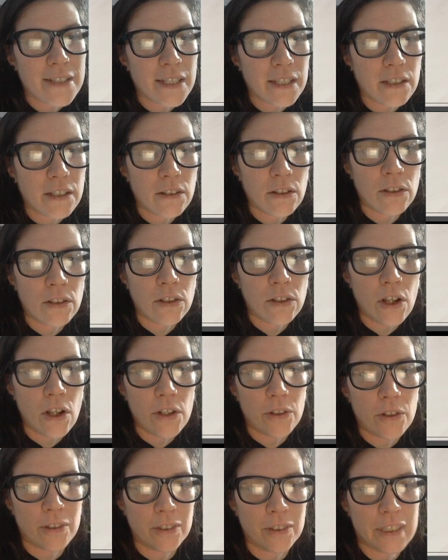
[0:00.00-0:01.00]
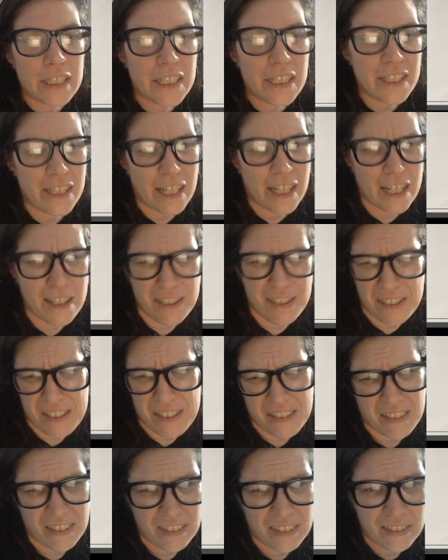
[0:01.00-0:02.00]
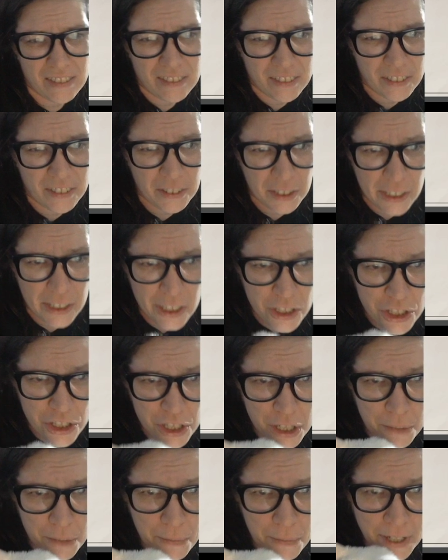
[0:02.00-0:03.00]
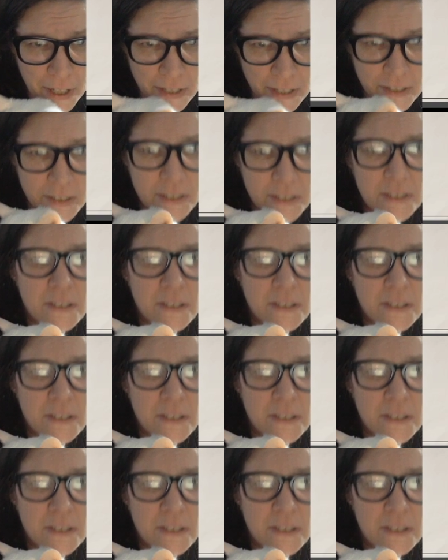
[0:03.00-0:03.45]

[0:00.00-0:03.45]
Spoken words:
it a lot, or legitimate